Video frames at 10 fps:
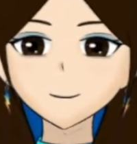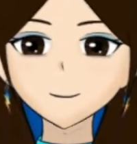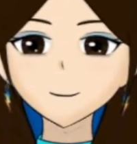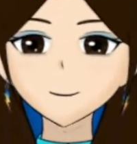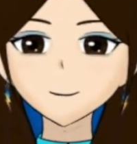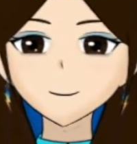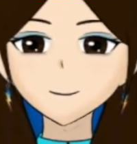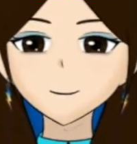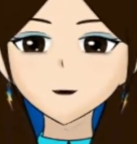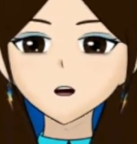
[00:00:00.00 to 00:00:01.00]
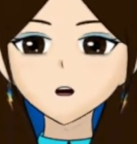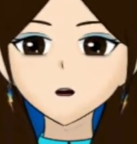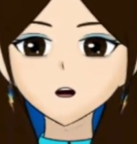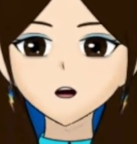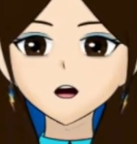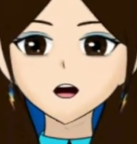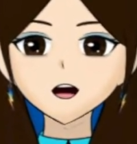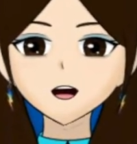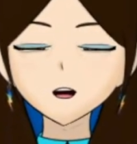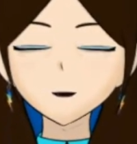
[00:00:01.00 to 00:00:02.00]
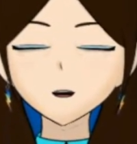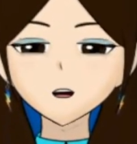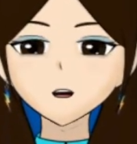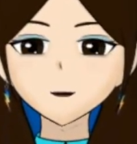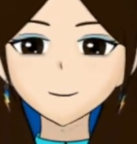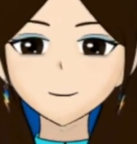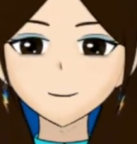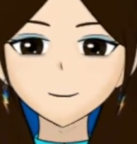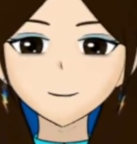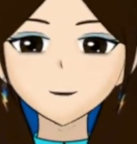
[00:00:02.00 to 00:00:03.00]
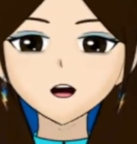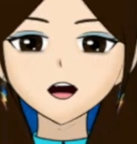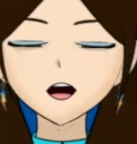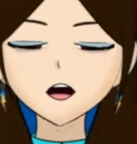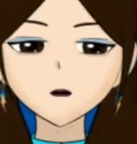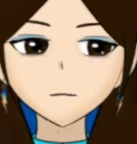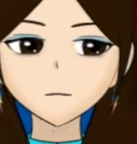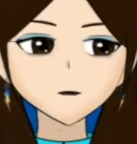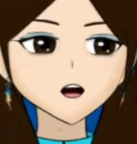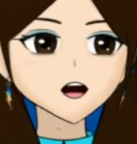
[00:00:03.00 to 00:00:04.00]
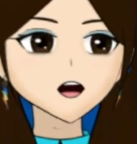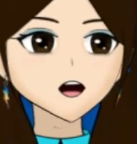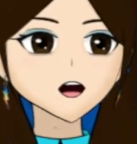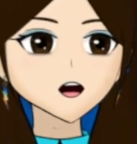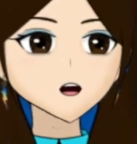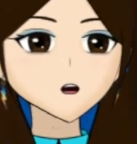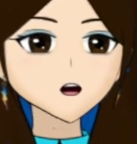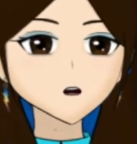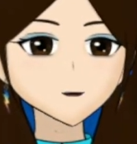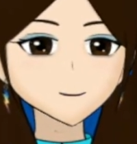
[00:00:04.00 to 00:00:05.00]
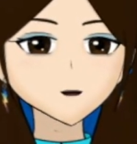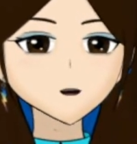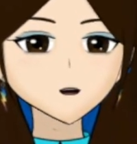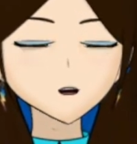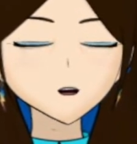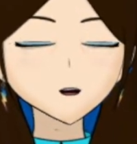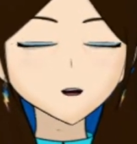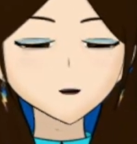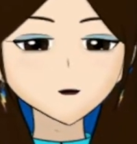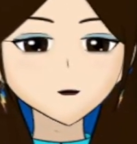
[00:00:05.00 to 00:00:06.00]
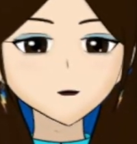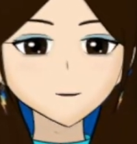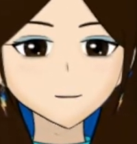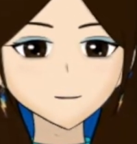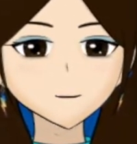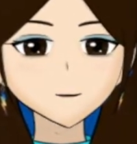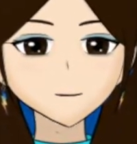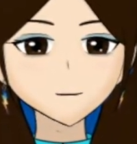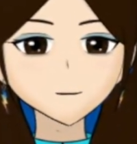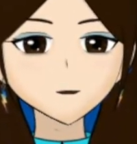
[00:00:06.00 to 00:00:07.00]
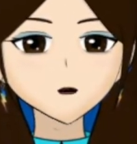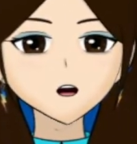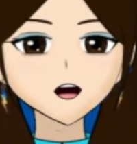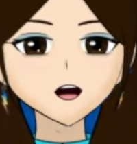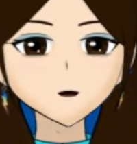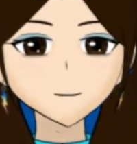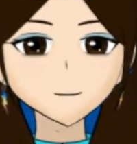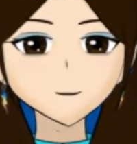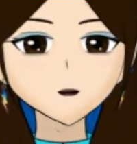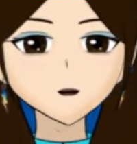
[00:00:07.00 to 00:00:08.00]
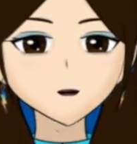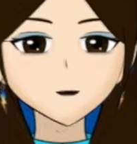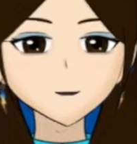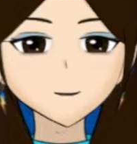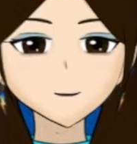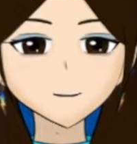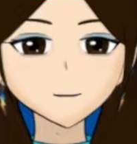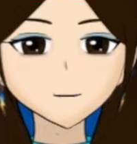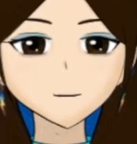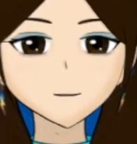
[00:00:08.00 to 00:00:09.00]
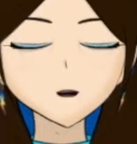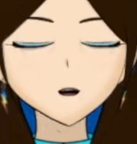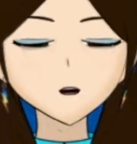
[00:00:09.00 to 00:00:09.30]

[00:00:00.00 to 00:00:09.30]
It was all self-defense. I remember I was talking about something like this with Sodu on her chat one day, but it was a long time ago.